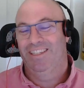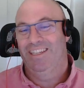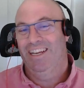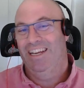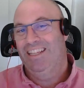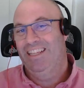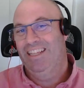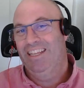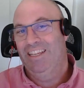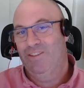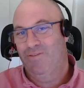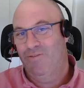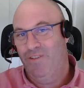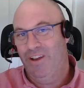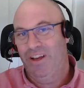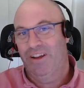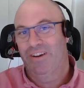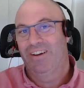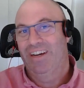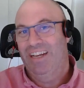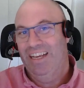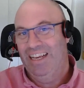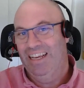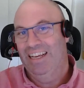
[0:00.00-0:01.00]
said this
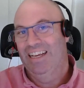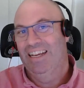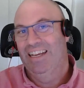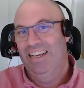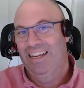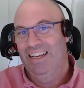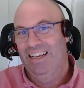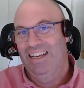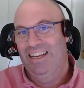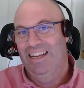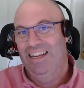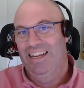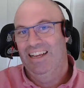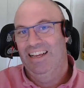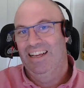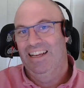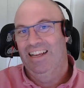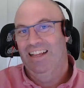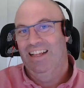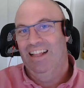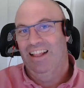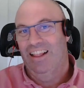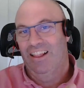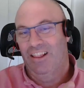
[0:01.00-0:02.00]
very
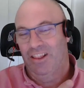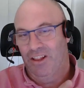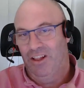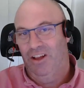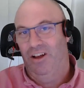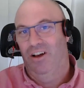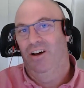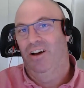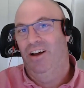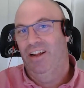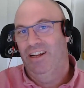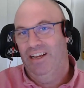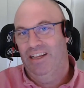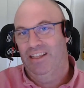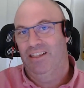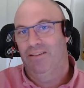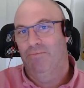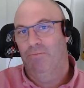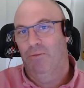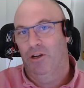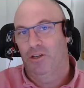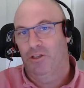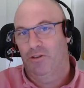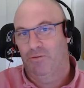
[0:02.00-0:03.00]
line at the
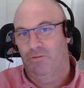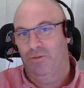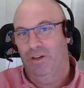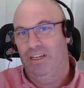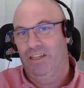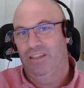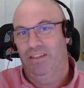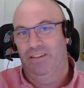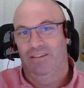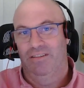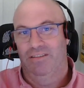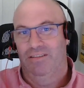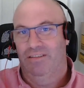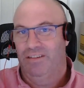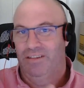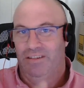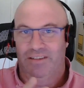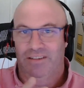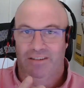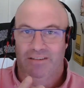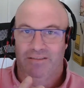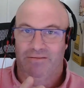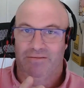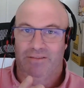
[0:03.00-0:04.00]
most recent,
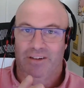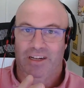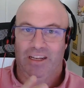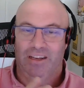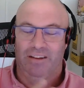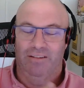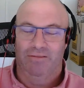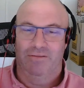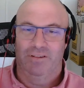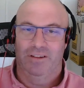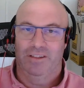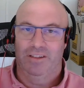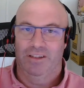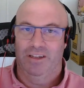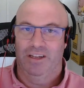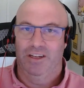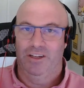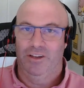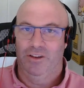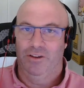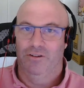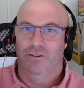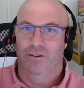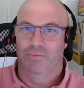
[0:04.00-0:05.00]
when he was
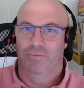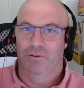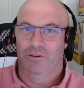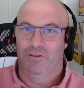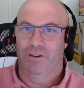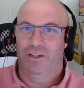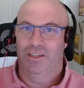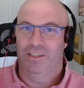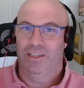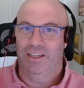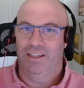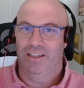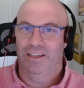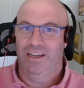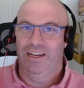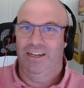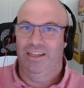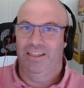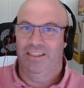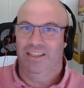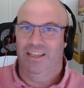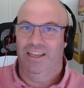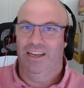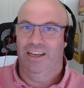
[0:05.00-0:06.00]
in Europe addressing
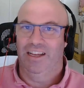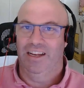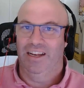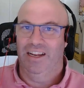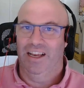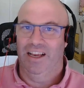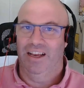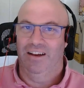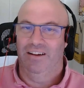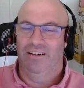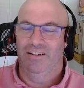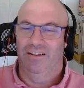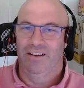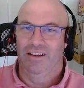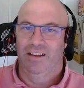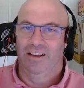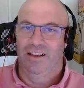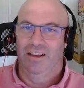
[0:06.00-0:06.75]
leaders there. Now,